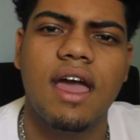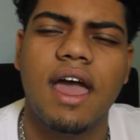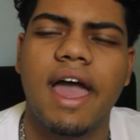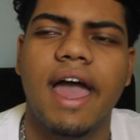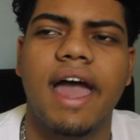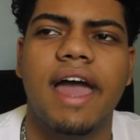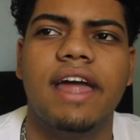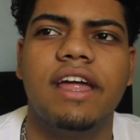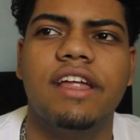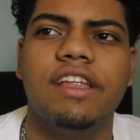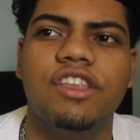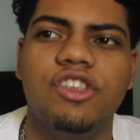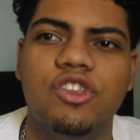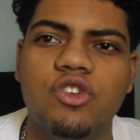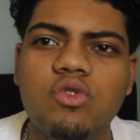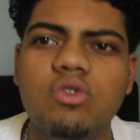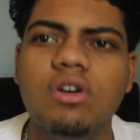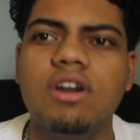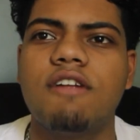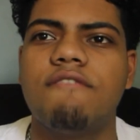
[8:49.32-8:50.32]
And
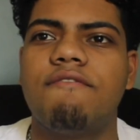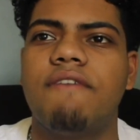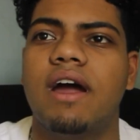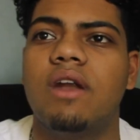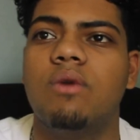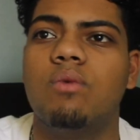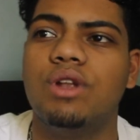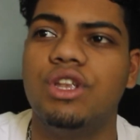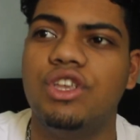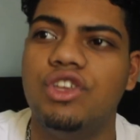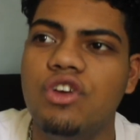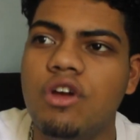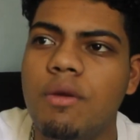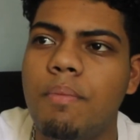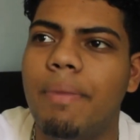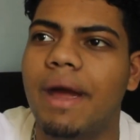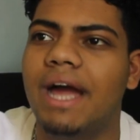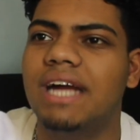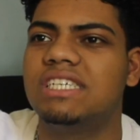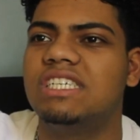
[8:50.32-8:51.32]
you gotta find what you're
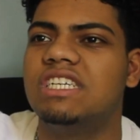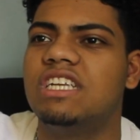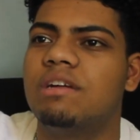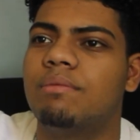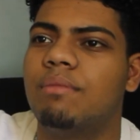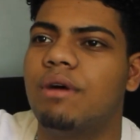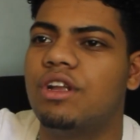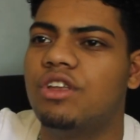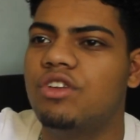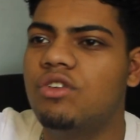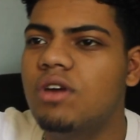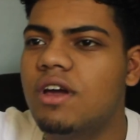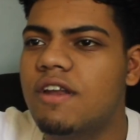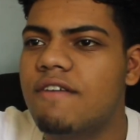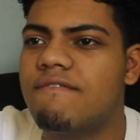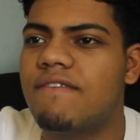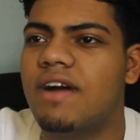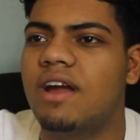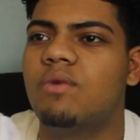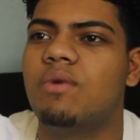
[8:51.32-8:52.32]
passionate about. You gotta
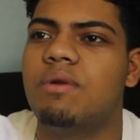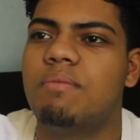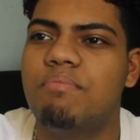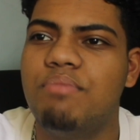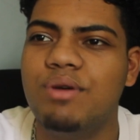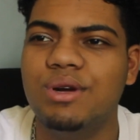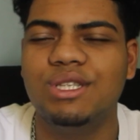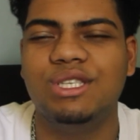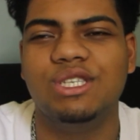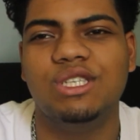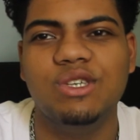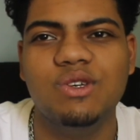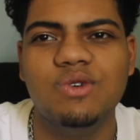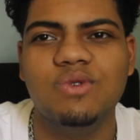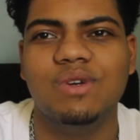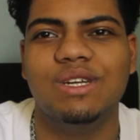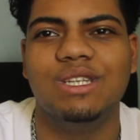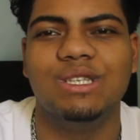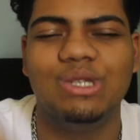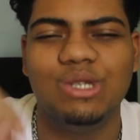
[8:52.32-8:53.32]
find what puts you
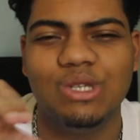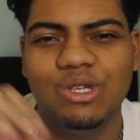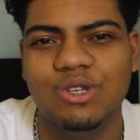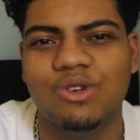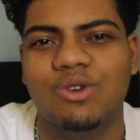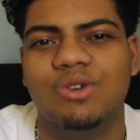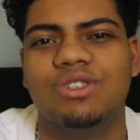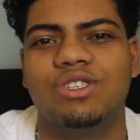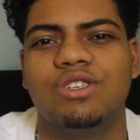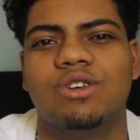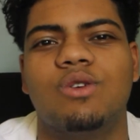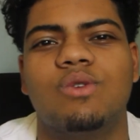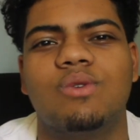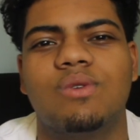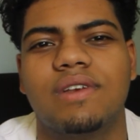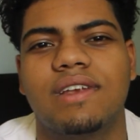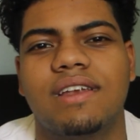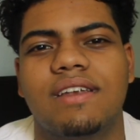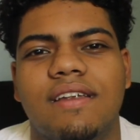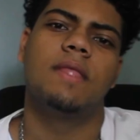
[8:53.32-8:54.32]
into your zone.
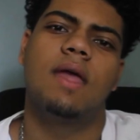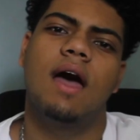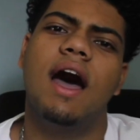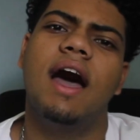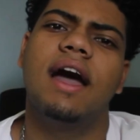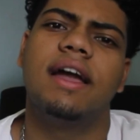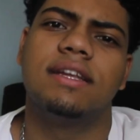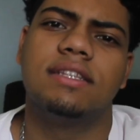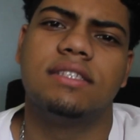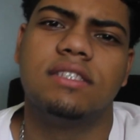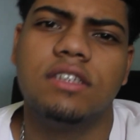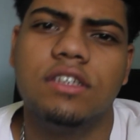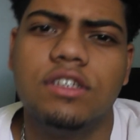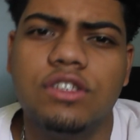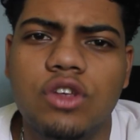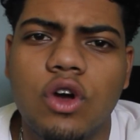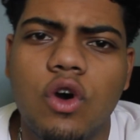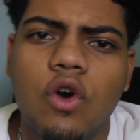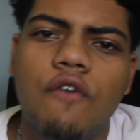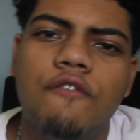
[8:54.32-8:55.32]
Alright,
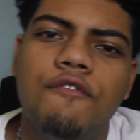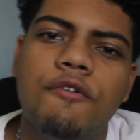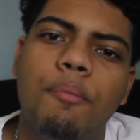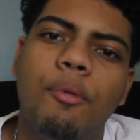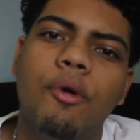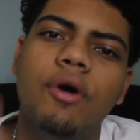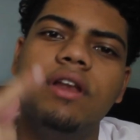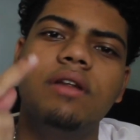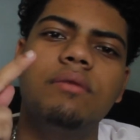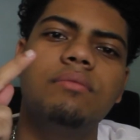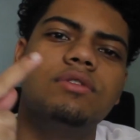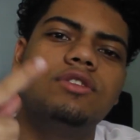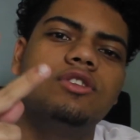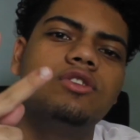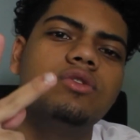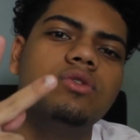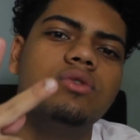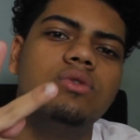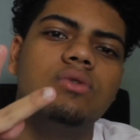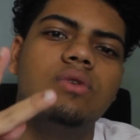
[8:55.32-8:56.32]
so for point number
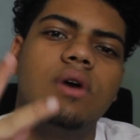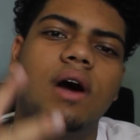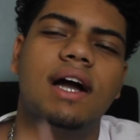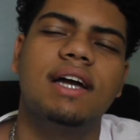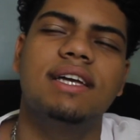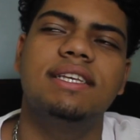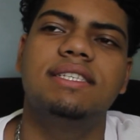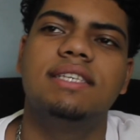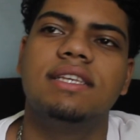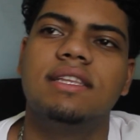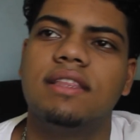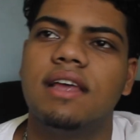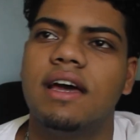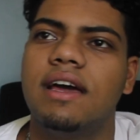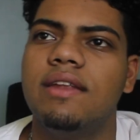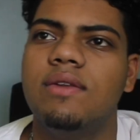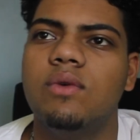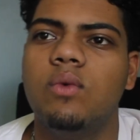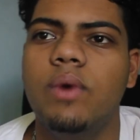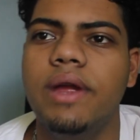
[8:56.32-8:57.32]
2, I said
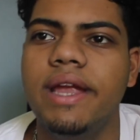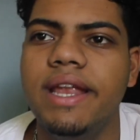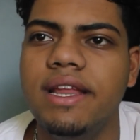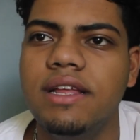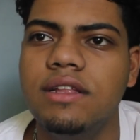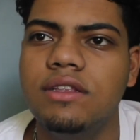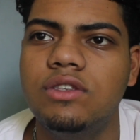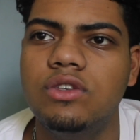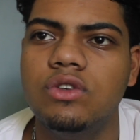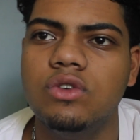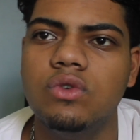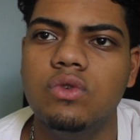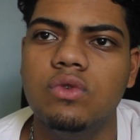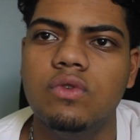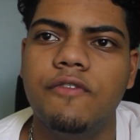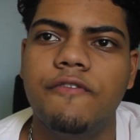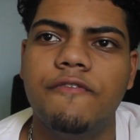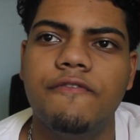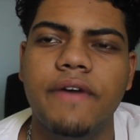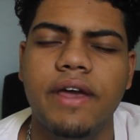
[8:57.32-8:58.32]
that we need to
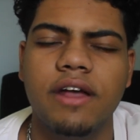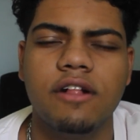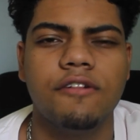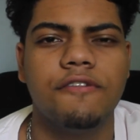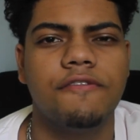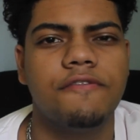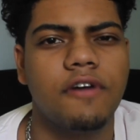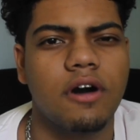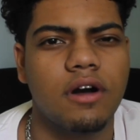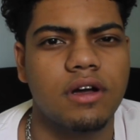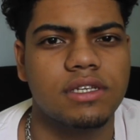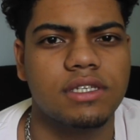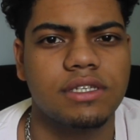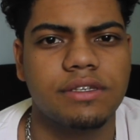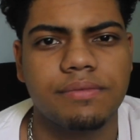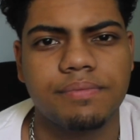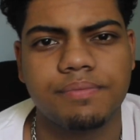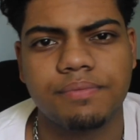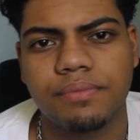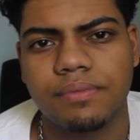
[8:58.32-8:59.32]
fail
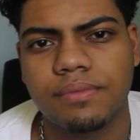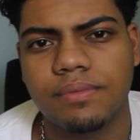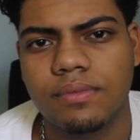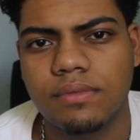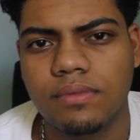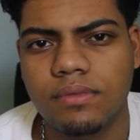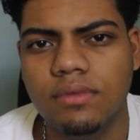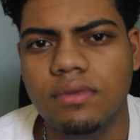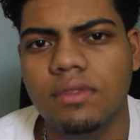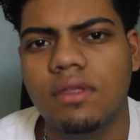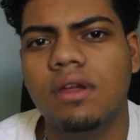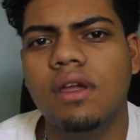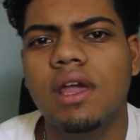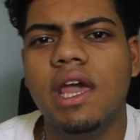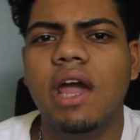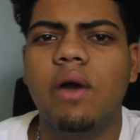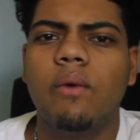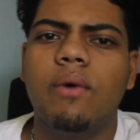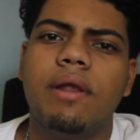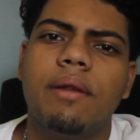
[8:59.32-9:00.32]
fast.
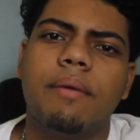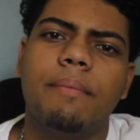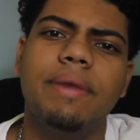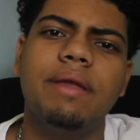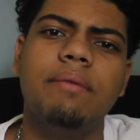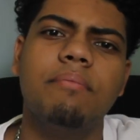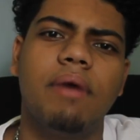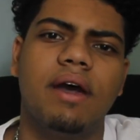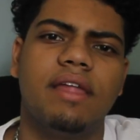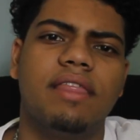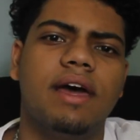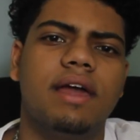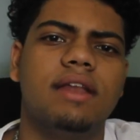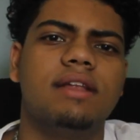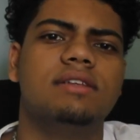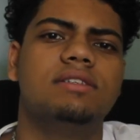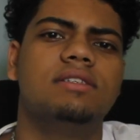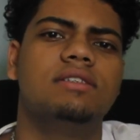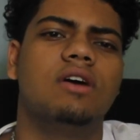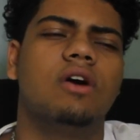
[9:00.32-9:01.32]
And what I mean by that
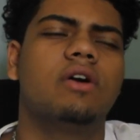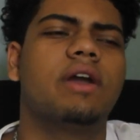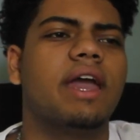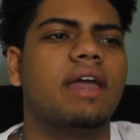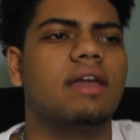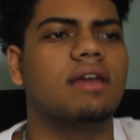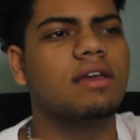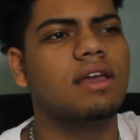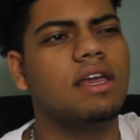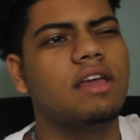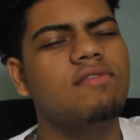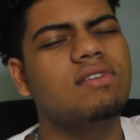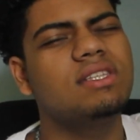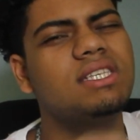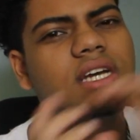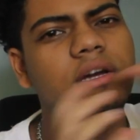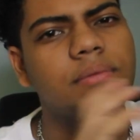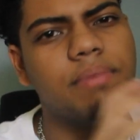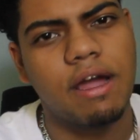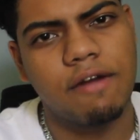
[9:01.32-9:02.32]
is, okay, if you
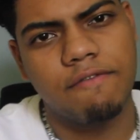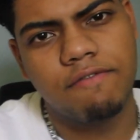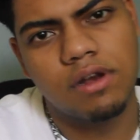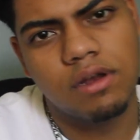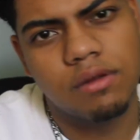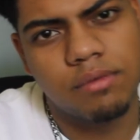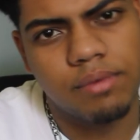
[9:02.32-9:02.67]
take it back for a little